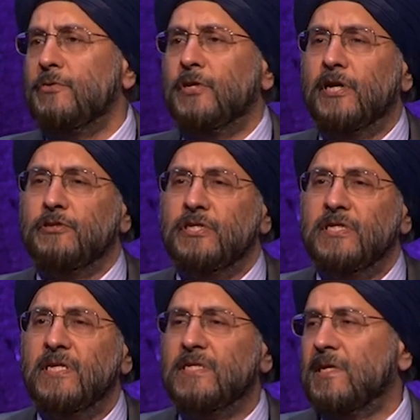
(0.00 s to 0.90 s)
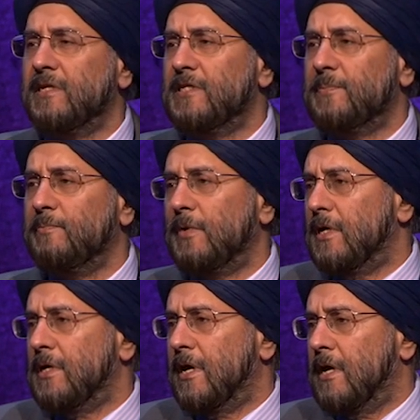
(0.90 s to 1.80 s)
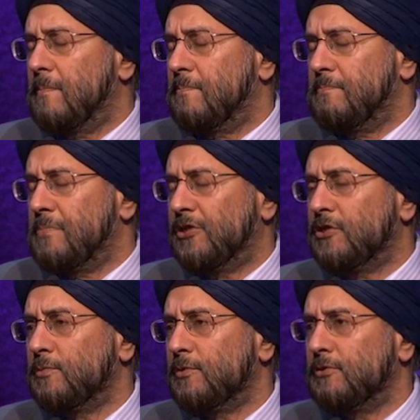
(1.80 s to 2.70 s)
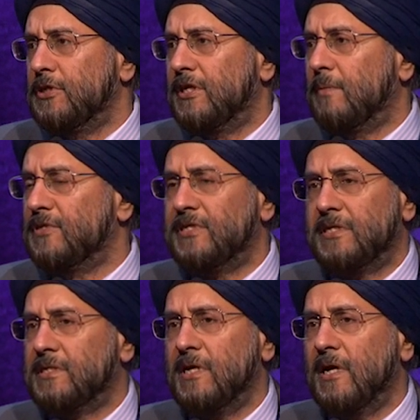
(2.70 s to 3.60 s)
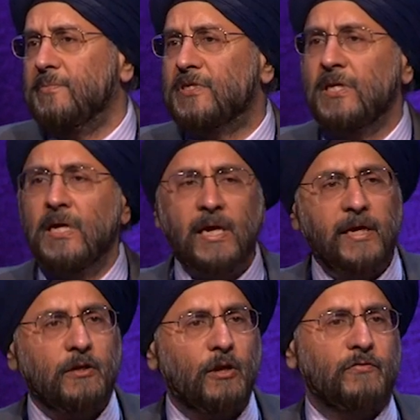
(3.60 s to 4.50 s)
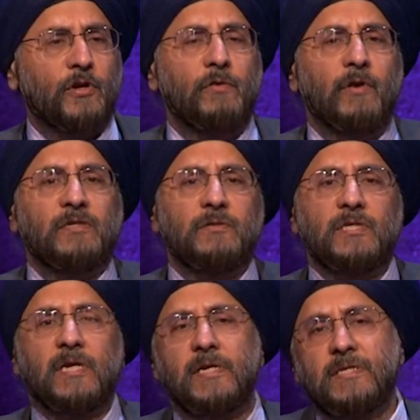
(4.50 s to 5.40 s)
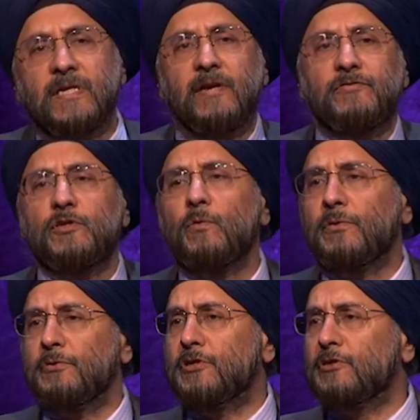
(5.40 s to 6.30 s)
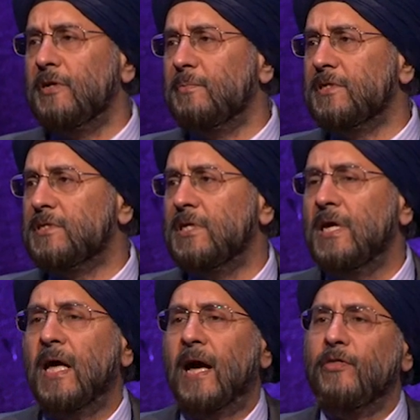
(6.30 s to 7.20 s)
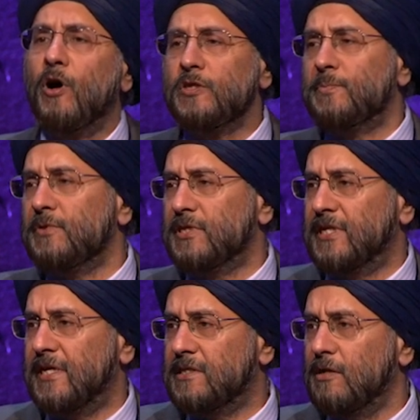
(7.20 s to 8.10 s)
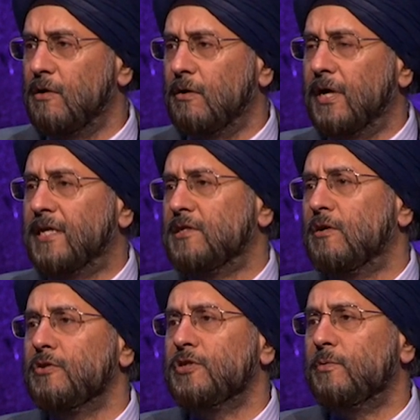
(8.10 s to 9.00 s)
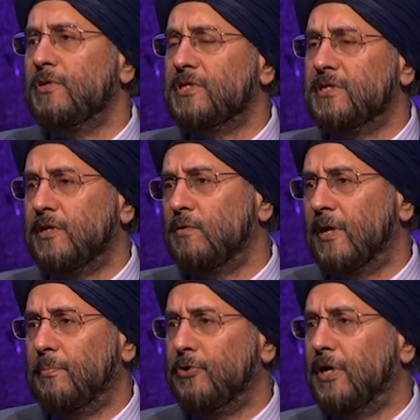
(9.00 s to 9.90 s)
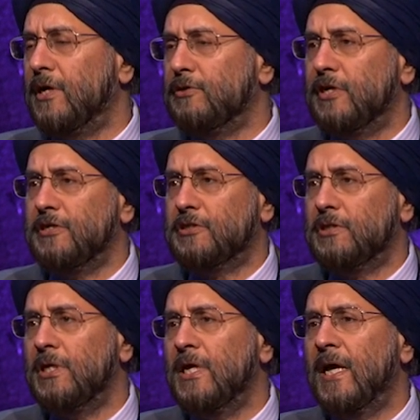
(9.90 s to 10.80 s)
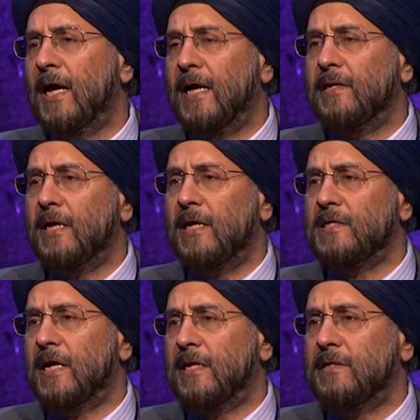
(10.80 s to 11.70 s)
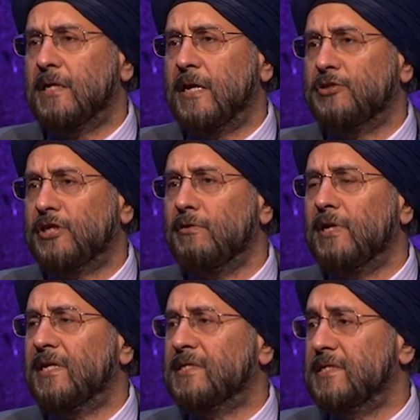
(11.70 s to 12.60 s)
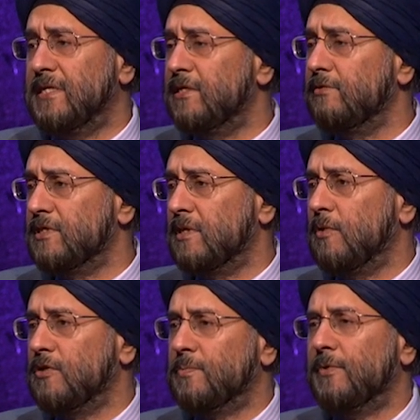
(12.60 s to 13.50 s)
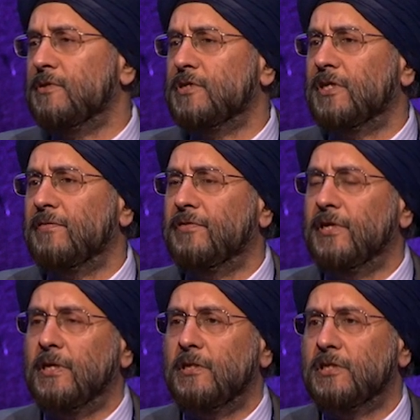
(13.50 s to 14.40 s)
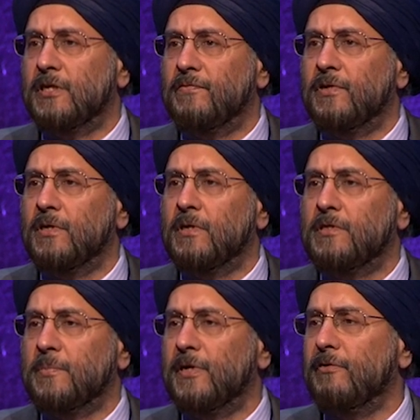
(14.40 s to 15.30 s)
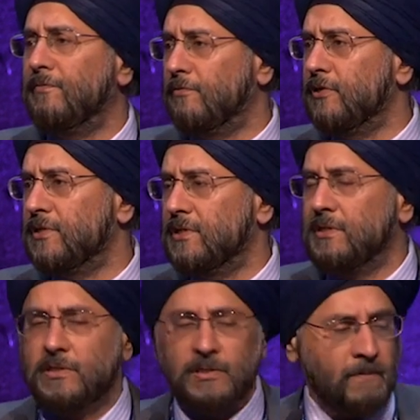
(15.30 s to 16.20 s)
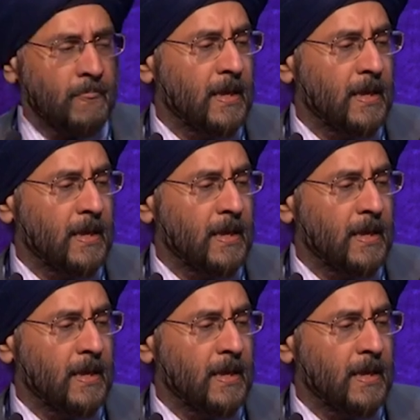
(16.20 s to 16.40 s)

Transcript: So in the HCC studies, patients were treated up to 6 times. In a lot of colorectal studies, they have 2 or 3 treatments, and the hospital stays are longer as a consequence because they all get prehydration and general anesthesia in some hospitals to give the DEBIRI, for instance.